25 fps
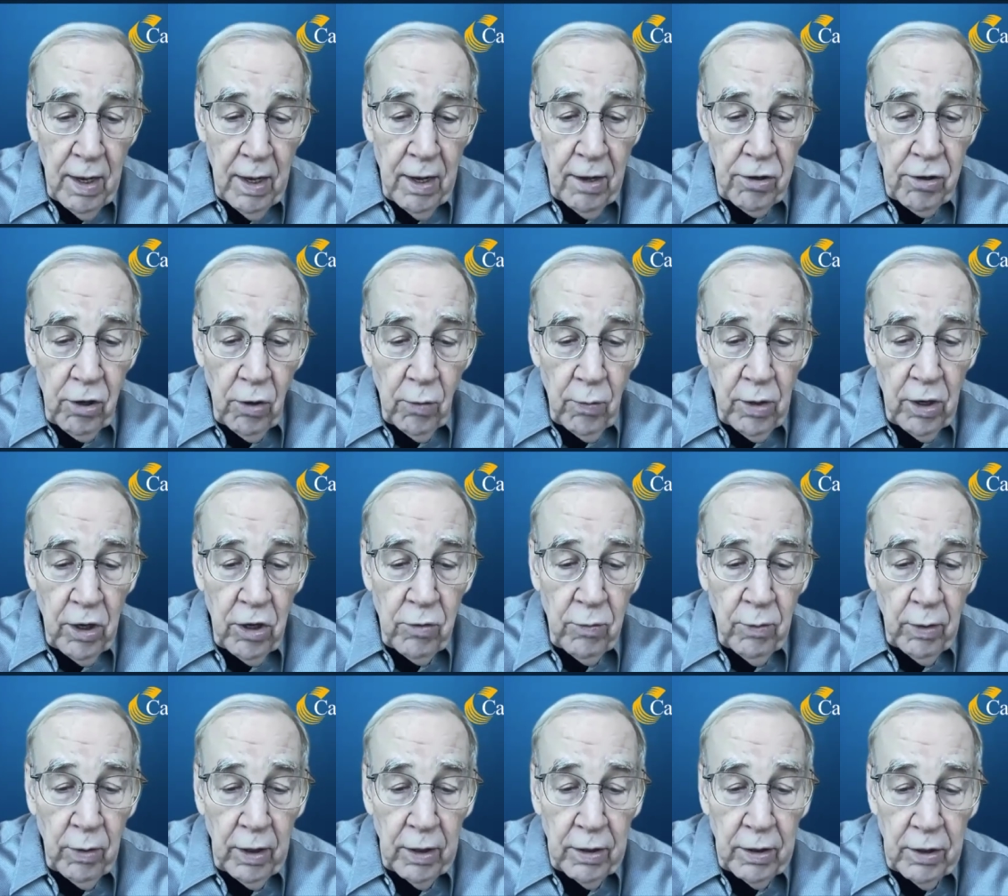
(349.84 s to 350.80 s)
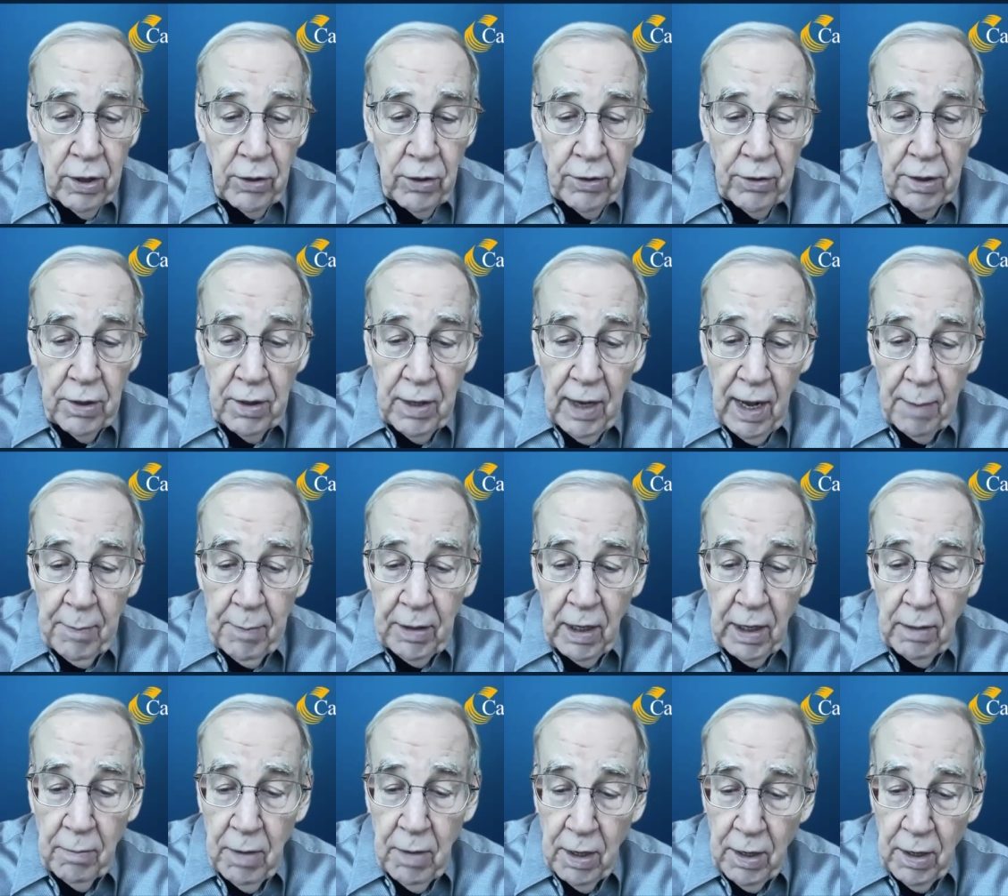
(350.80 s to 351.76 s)
SOEs will continue to
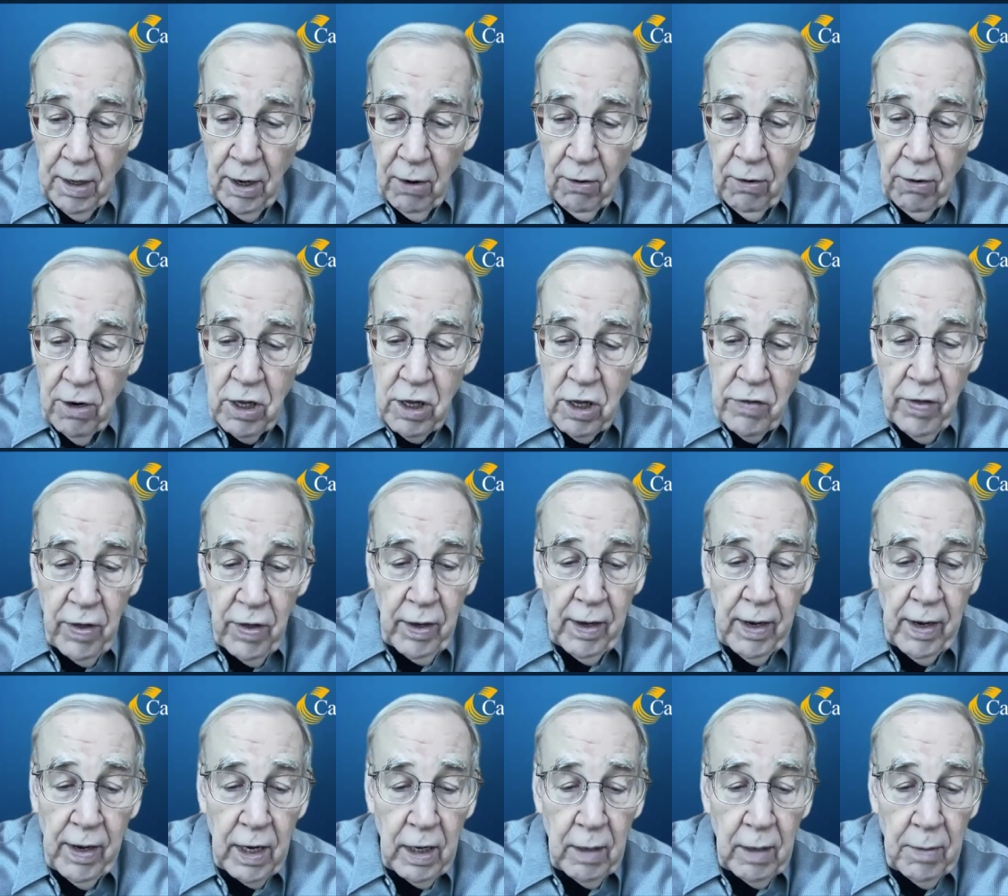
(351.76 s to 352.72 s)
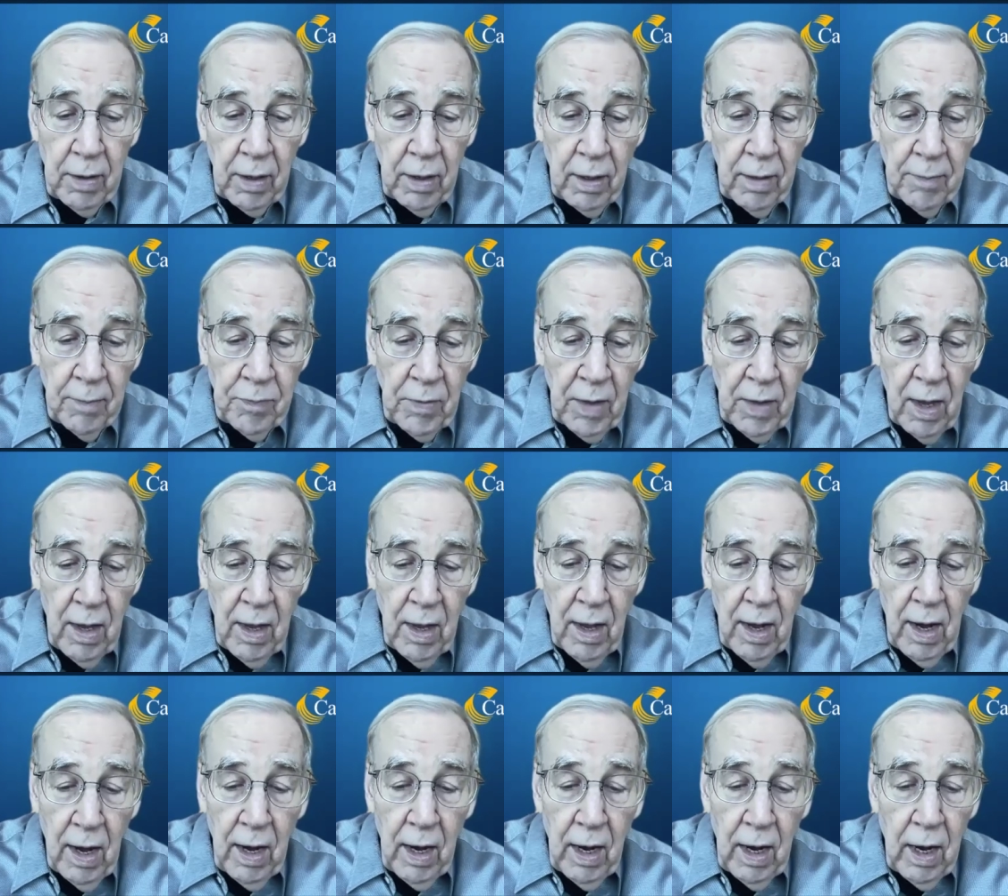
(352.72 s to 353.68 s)
dominate many areas of the economy,
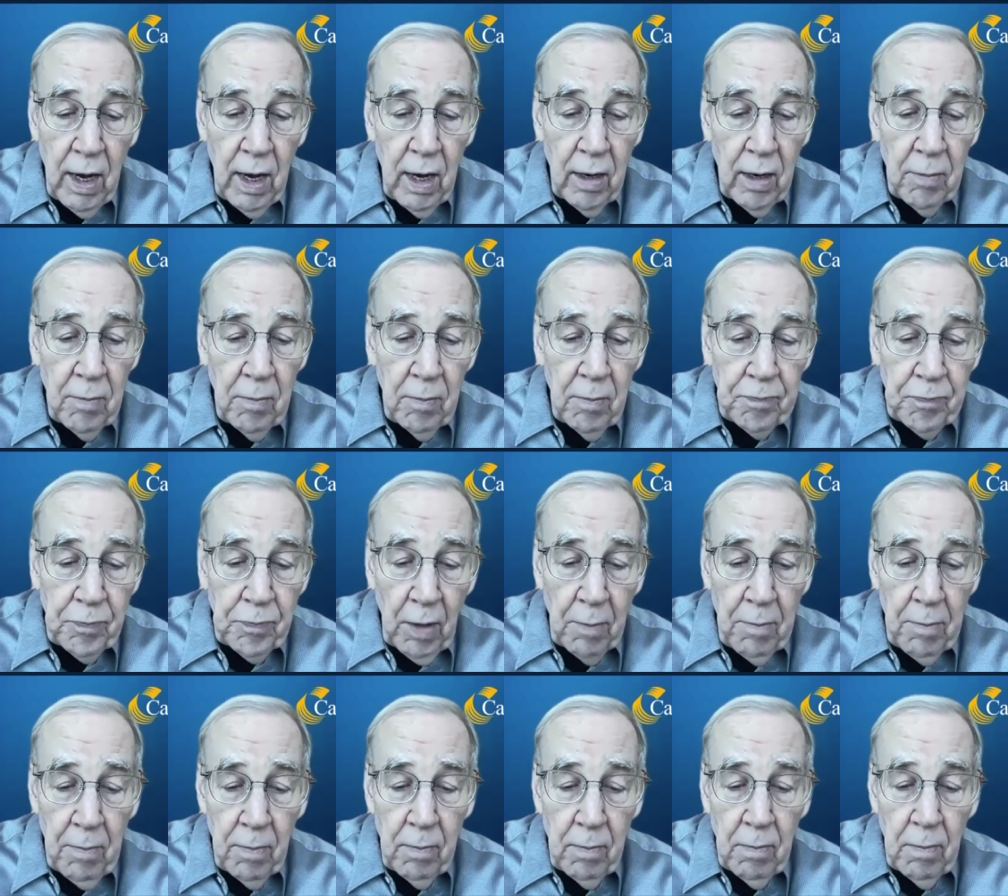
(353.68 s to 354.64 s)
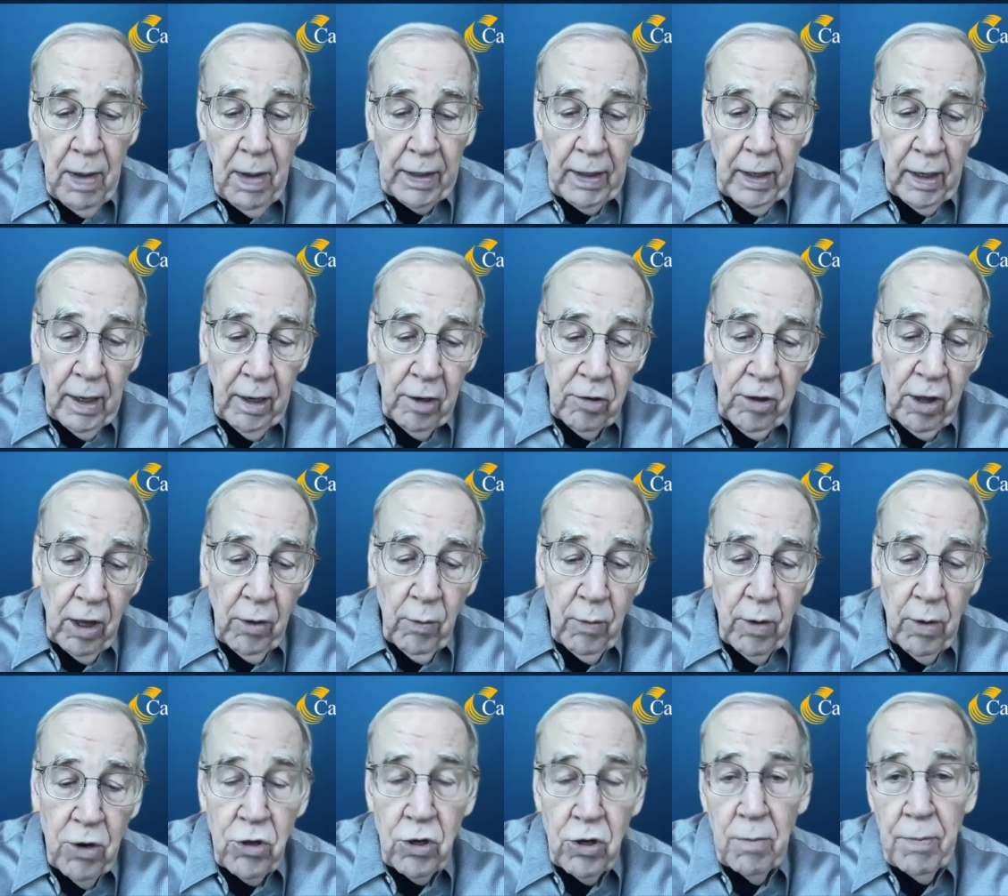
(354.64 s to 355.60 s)
um, making
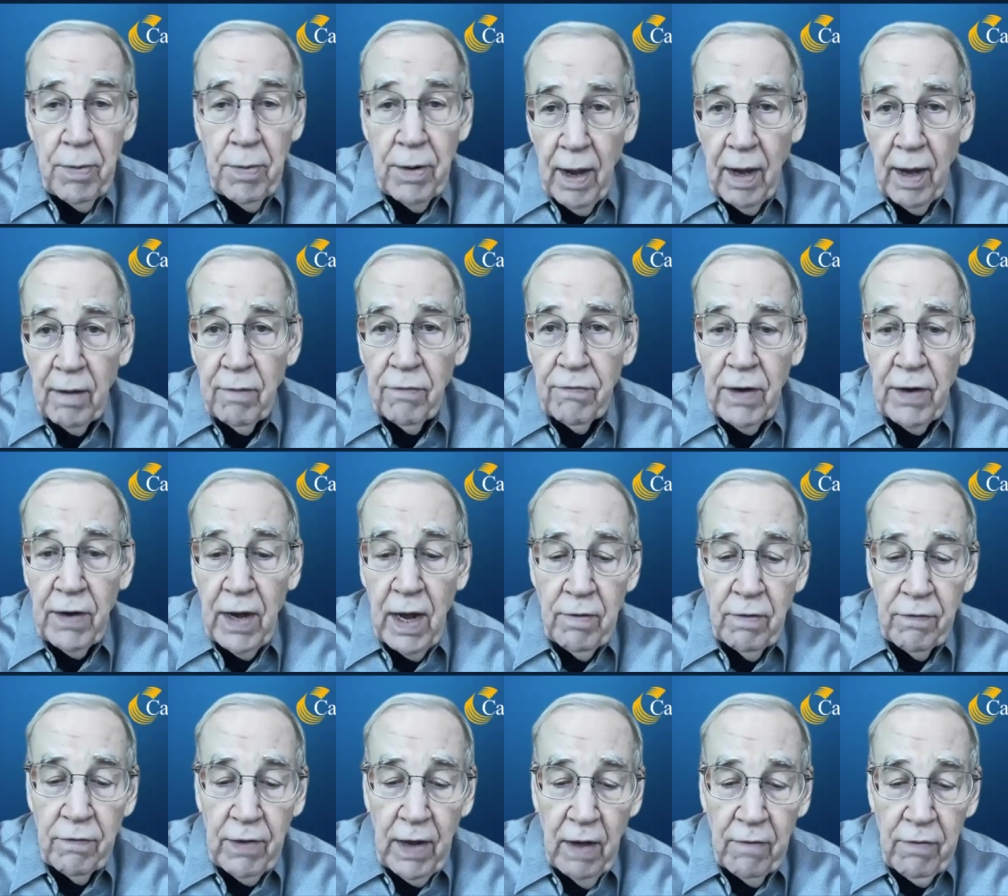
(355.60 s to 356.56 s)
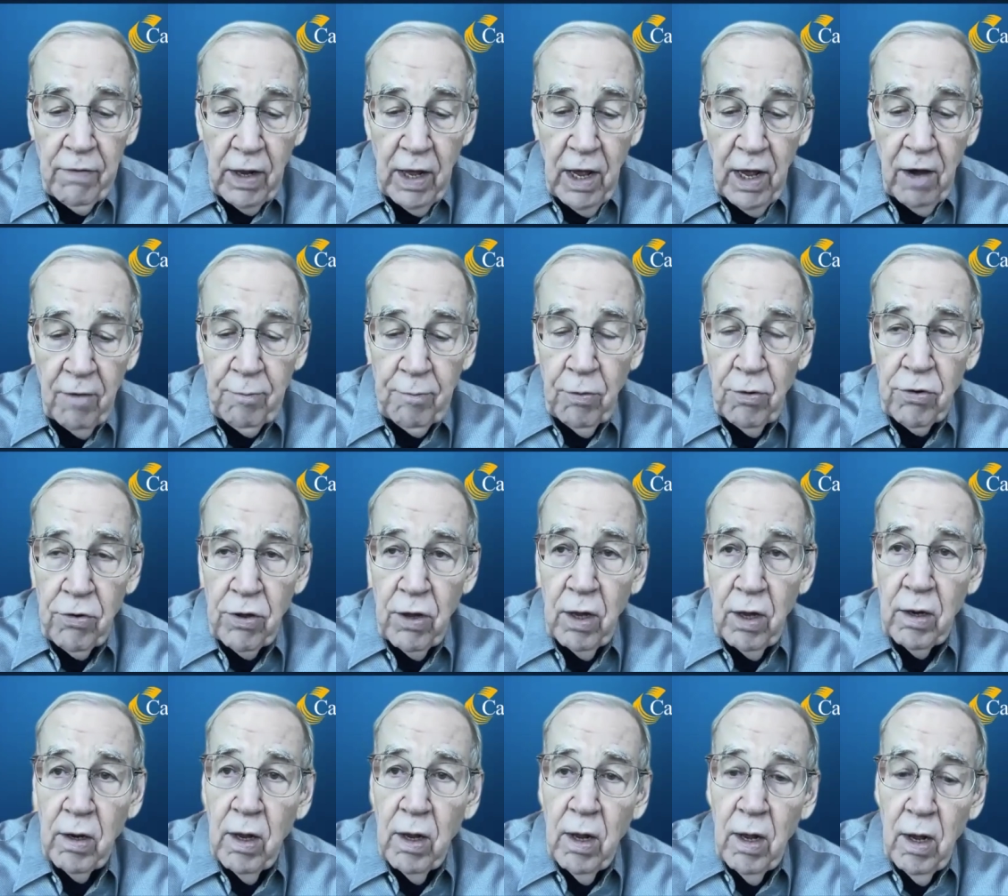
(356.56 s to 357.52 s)
acceleration beyond five to five and a half
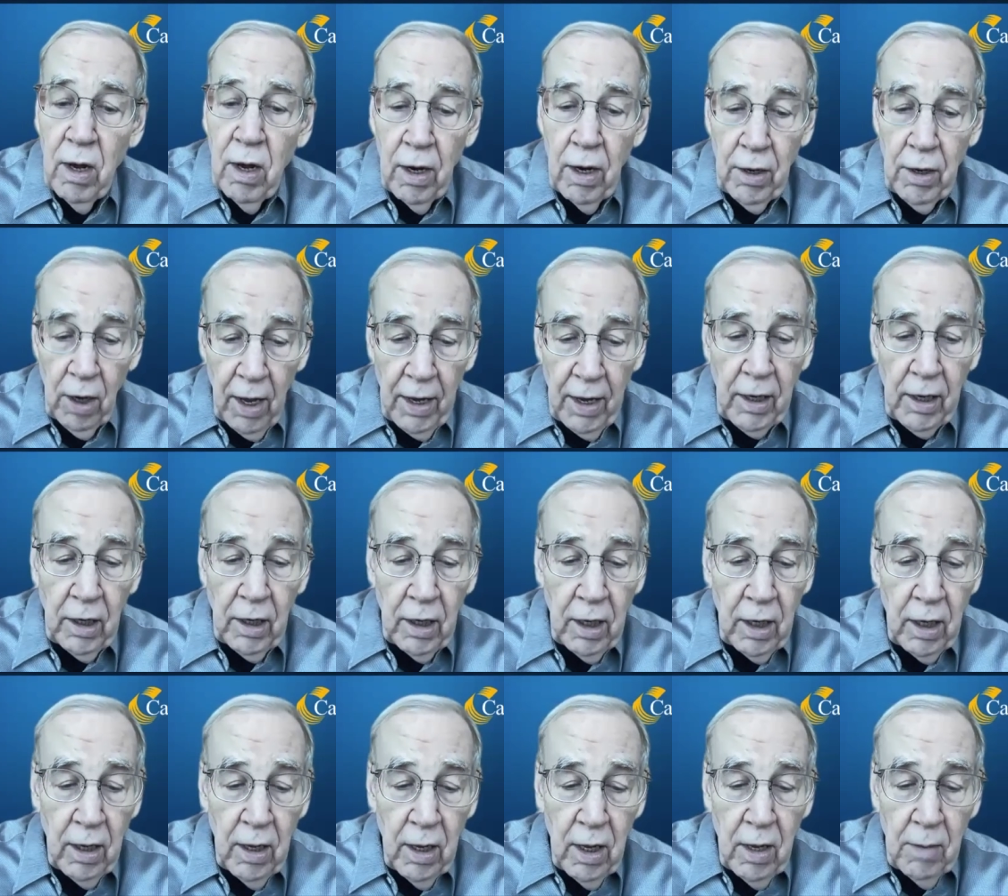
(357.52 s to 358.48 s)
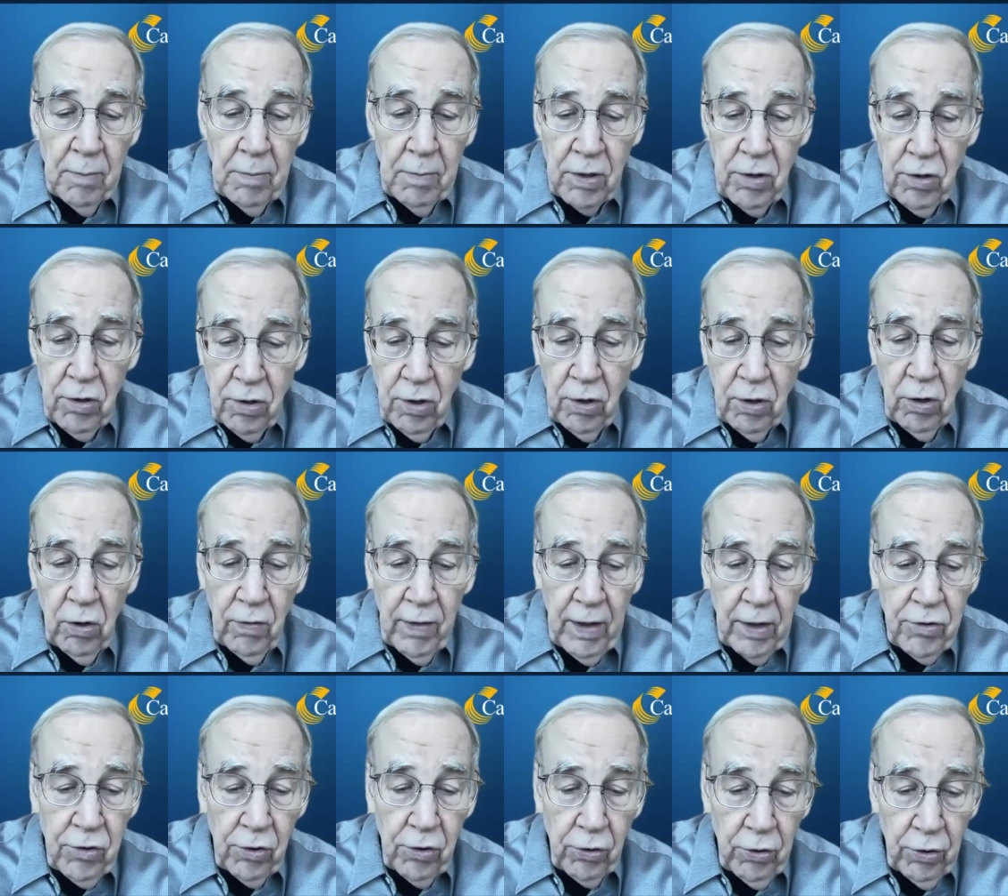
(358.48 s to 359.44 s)
percent unlikely, but still
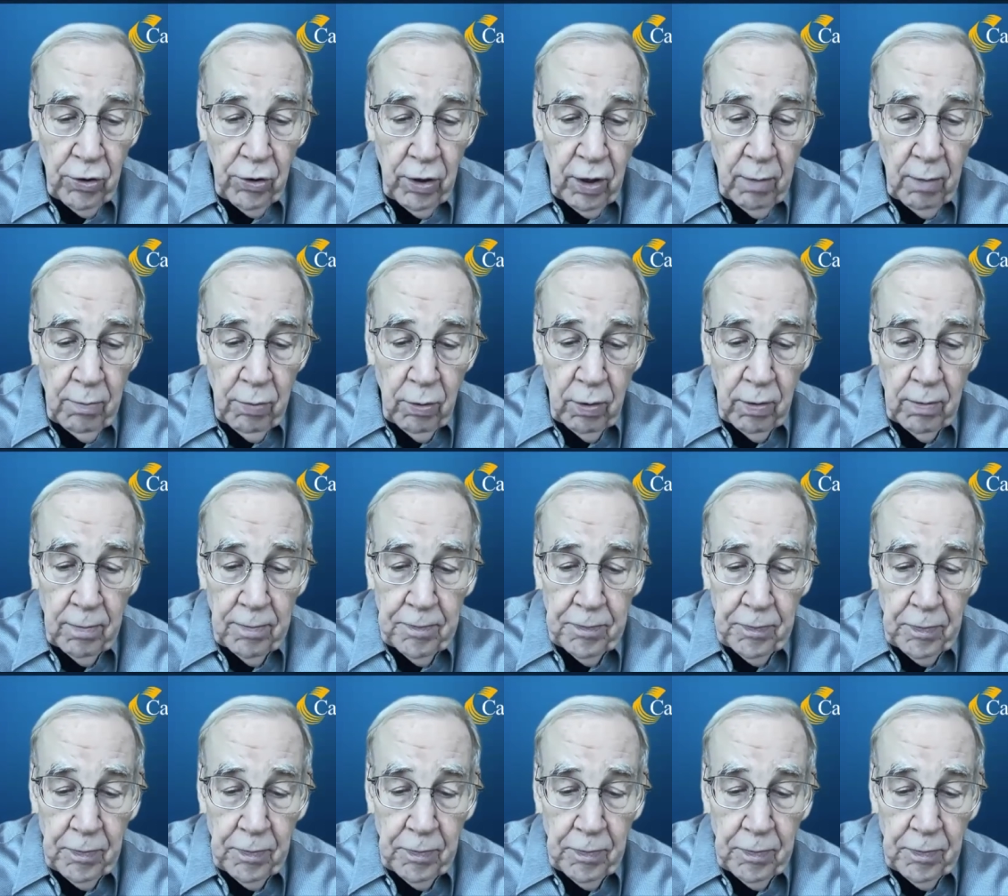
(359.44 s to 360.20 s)
that's a good number.